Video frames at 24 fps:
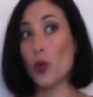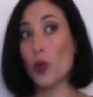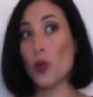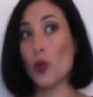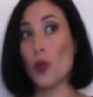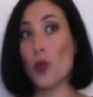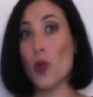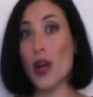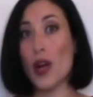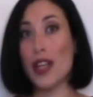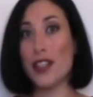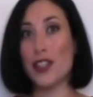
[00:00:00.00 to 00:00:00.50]

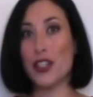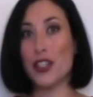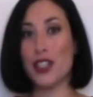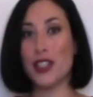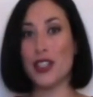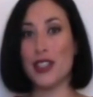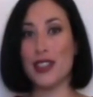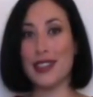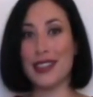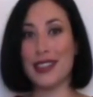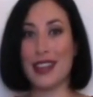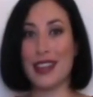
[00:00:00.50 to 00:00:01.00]
when she
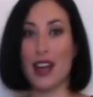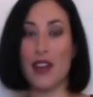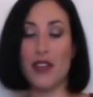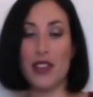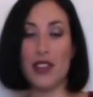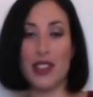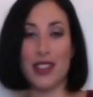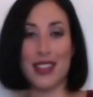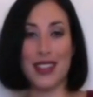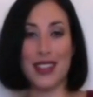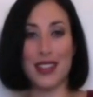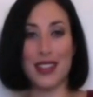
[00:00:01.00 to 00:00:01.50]

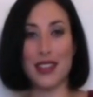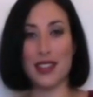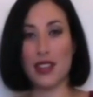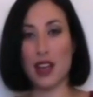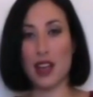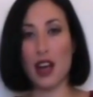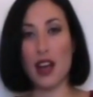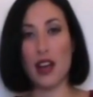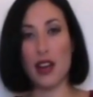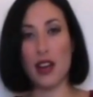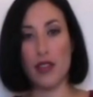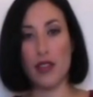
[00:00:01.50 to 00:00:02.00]
discovers this
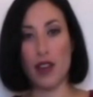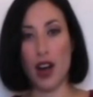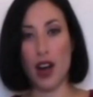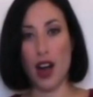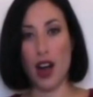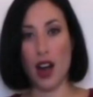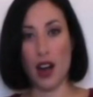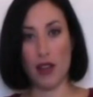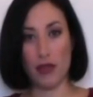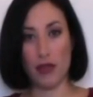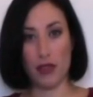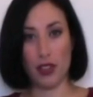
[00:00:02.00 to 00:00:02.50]
kind of
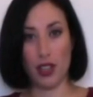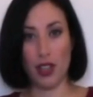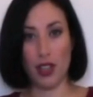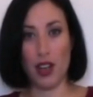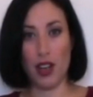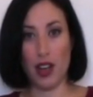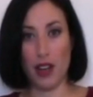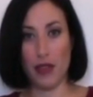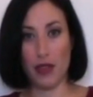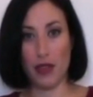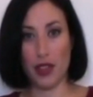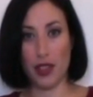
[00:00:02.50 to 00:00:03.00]

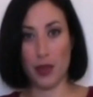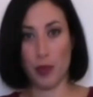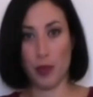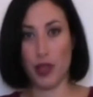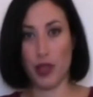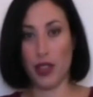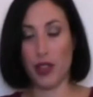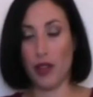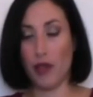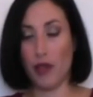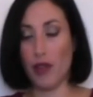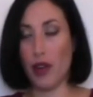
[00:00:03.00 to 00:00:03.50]
afterlife that's
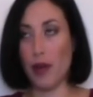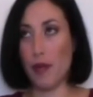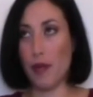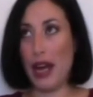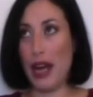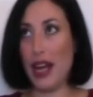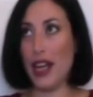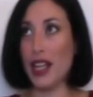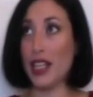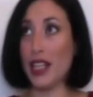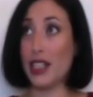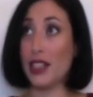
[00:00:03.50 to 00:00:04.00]
being
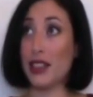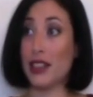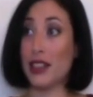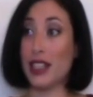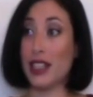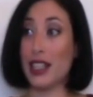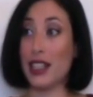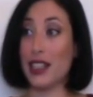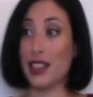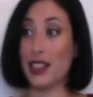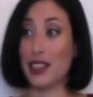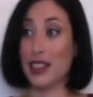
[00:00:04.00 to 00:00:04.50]
remade and
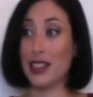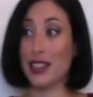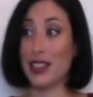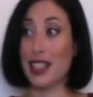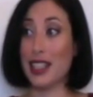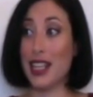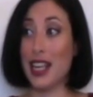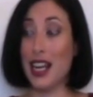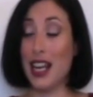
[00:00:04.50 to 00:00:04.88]
things,